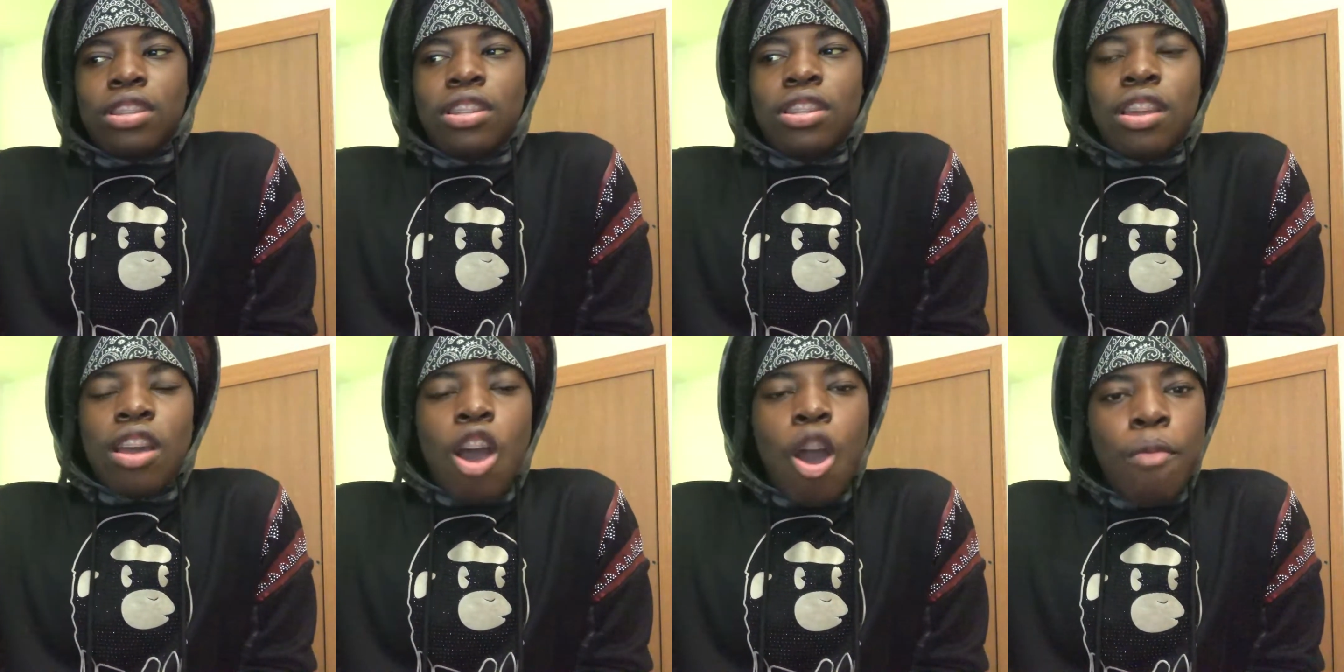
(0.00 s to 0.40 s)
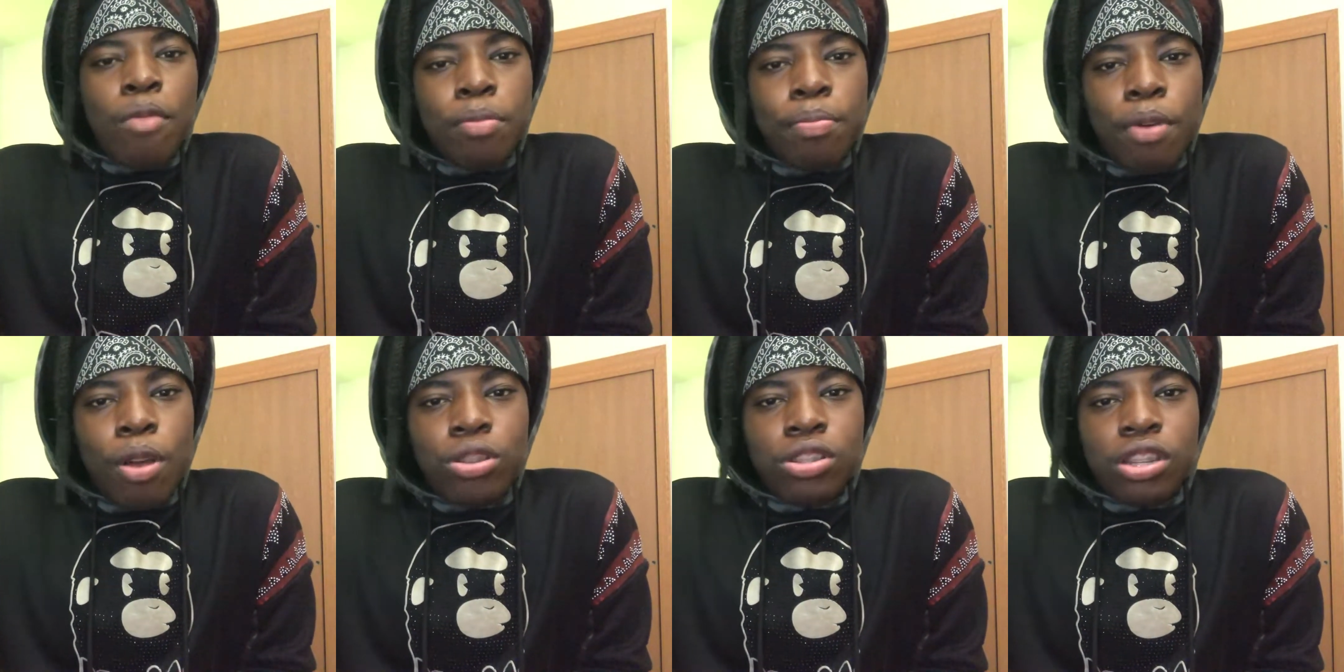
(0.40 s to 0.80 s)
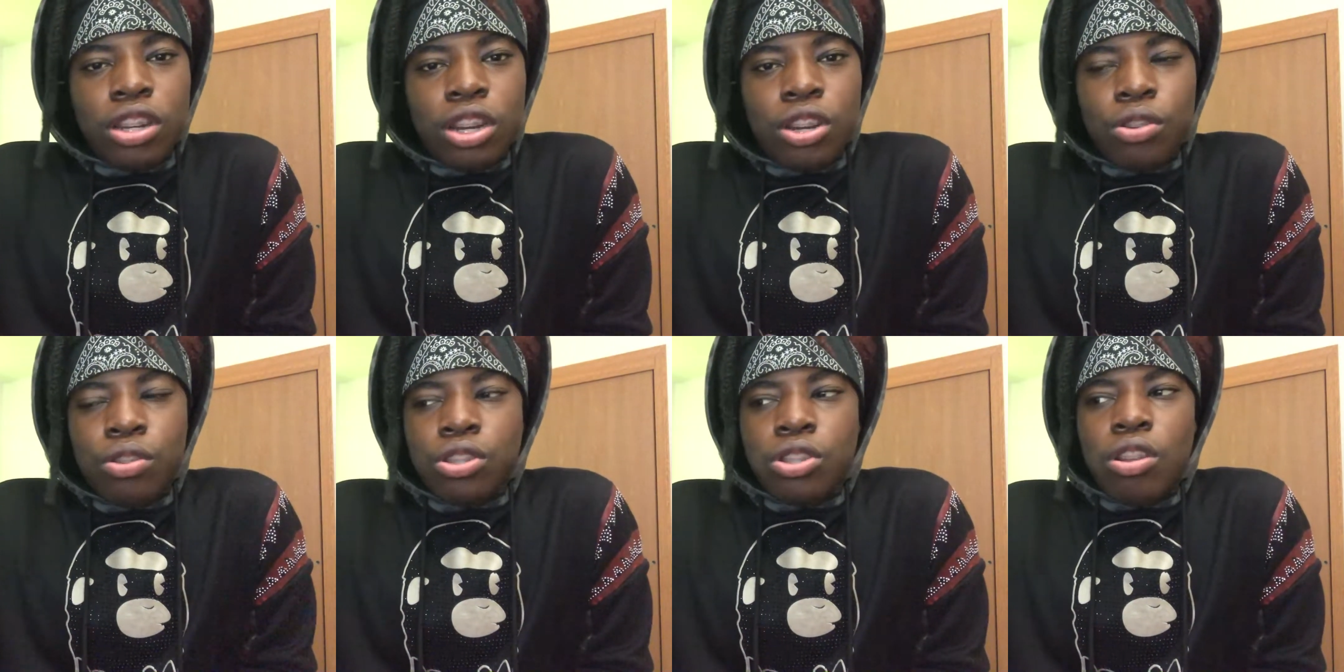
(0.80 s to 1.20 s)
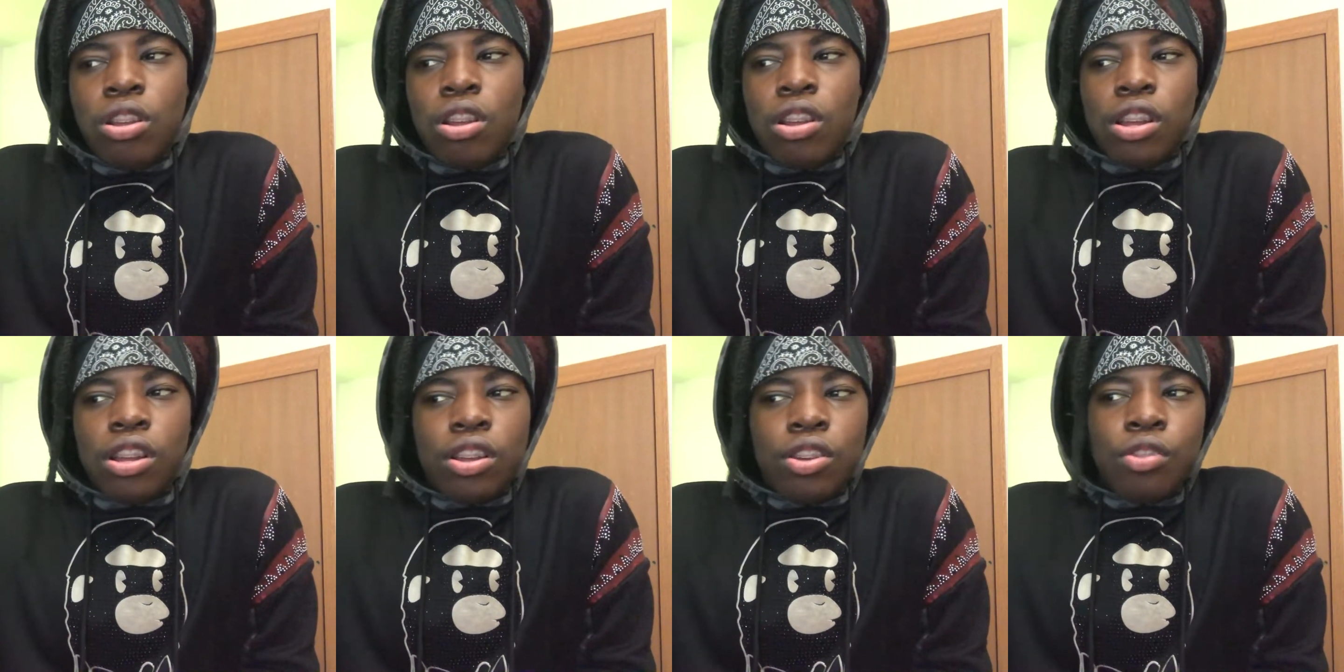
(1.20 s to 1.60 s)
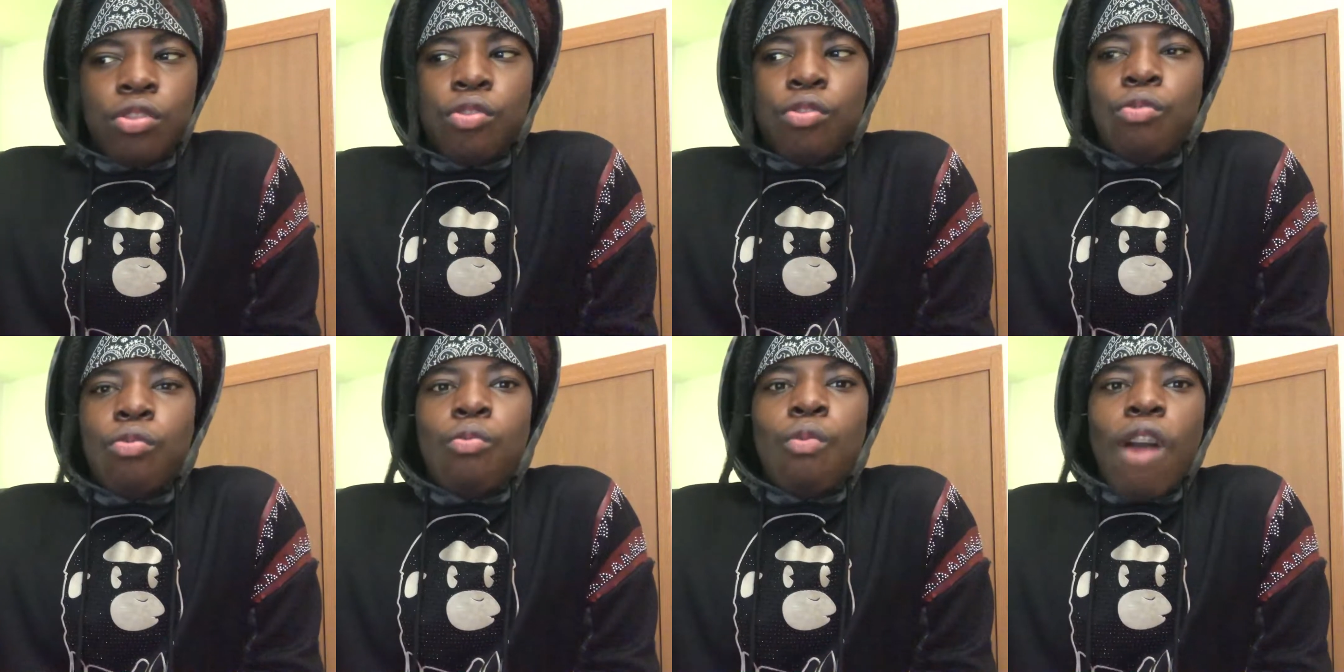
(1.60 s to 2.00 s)
the homie posted a new song.
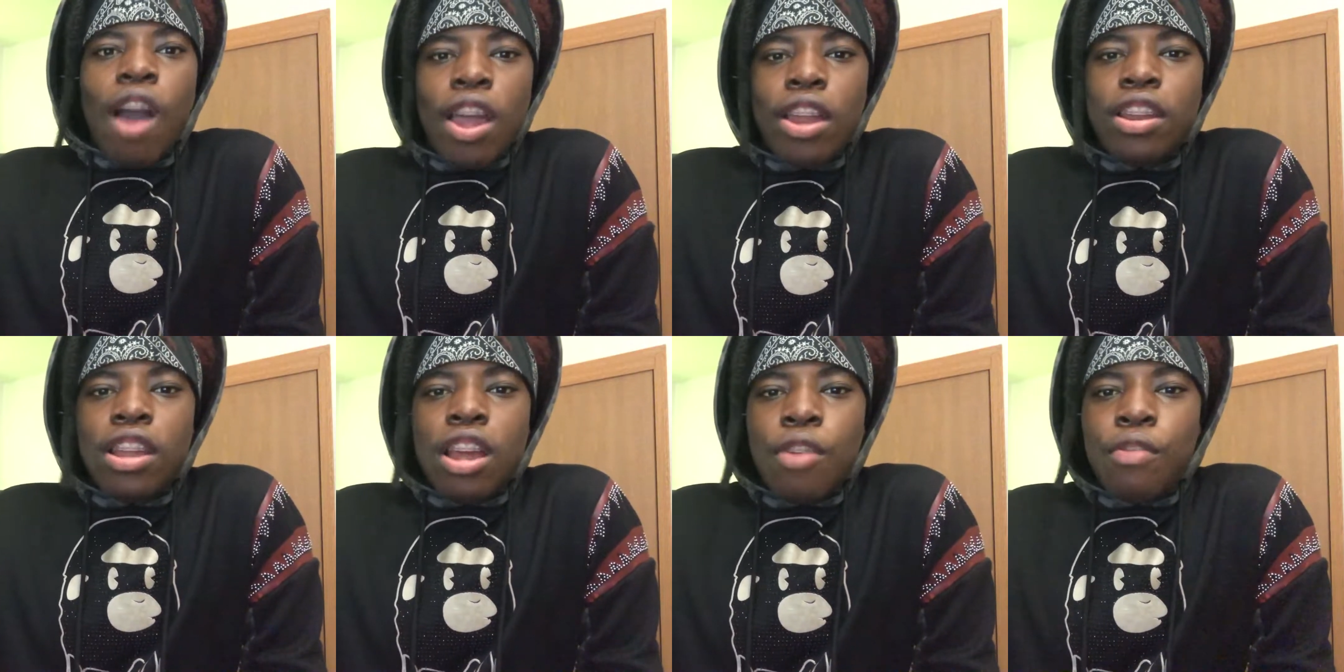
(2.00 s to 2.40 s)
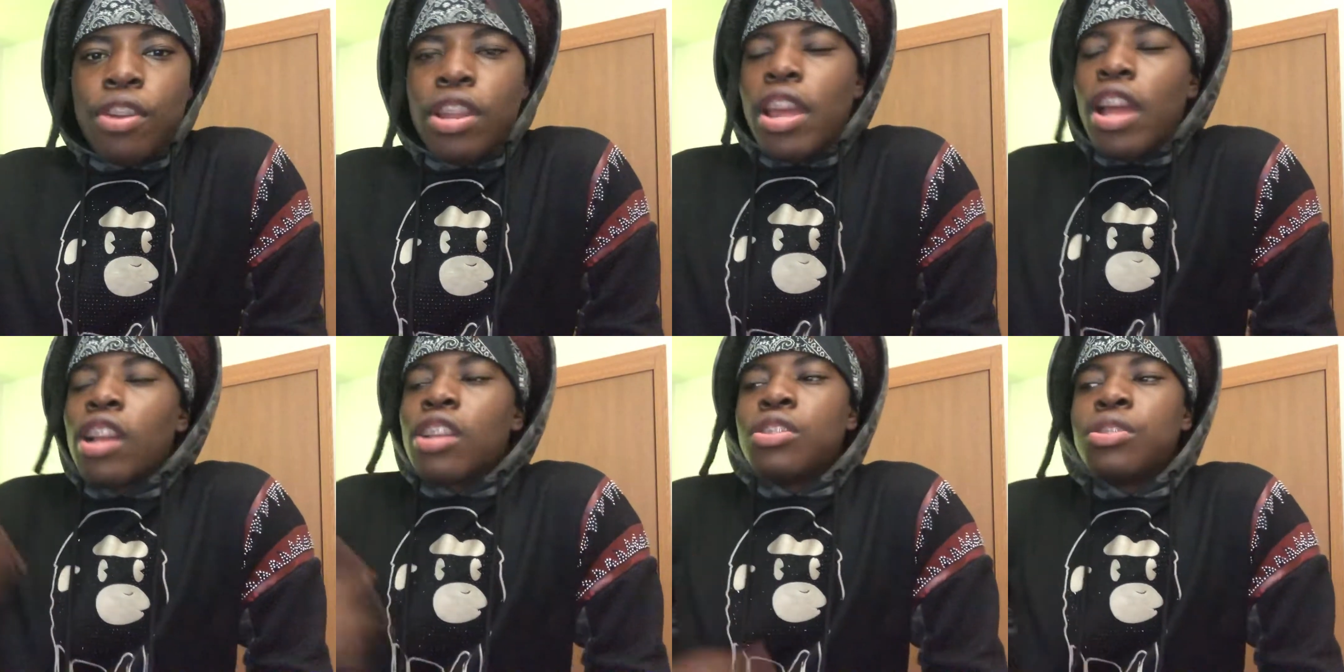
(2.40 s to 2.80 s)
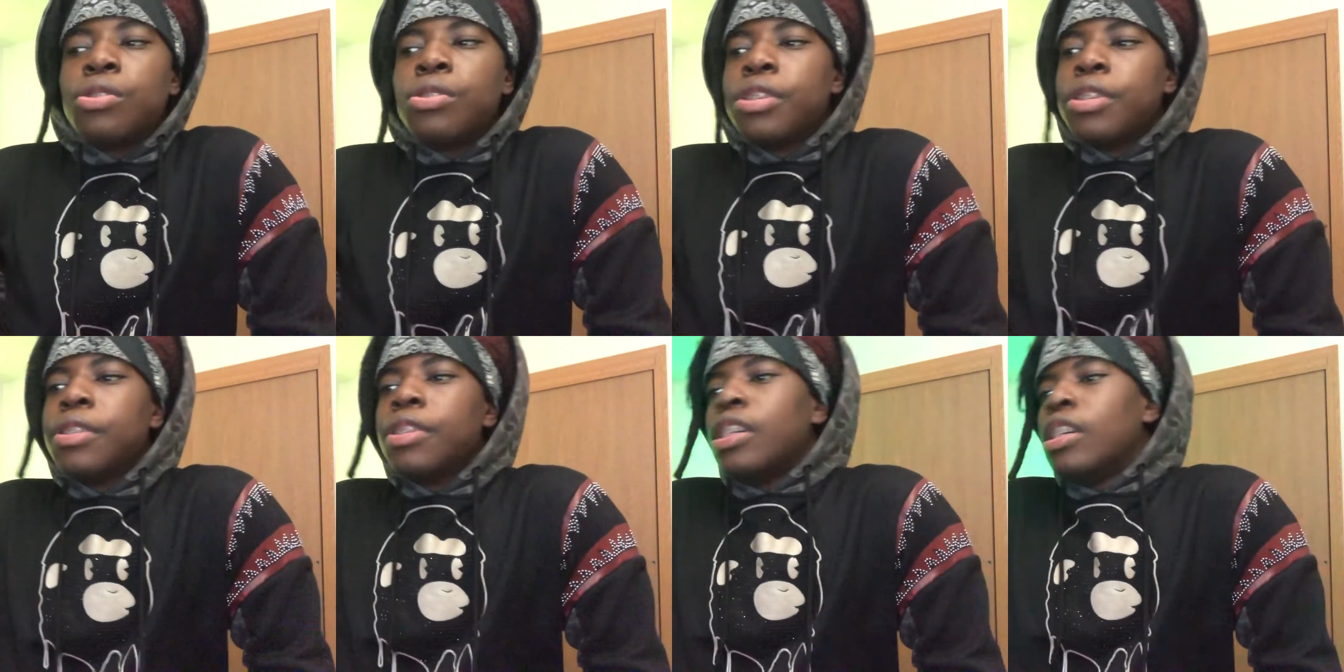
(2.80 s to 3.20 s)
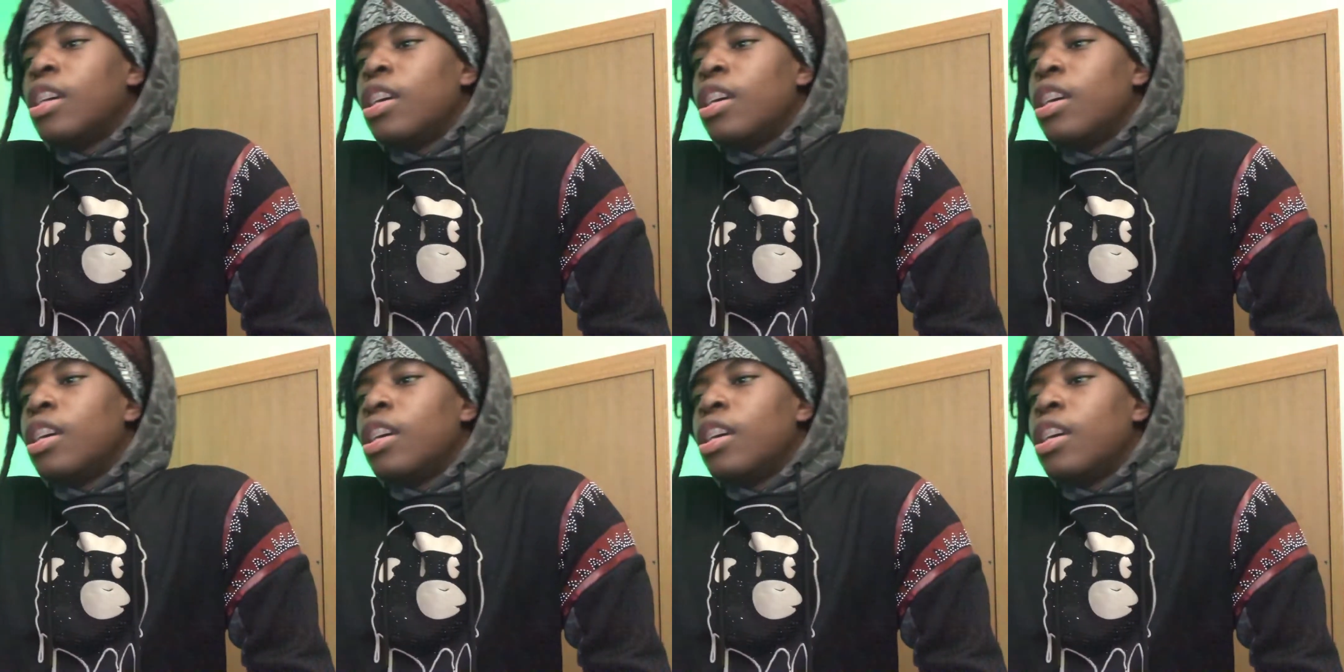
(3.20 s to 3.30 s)
Why not react to it?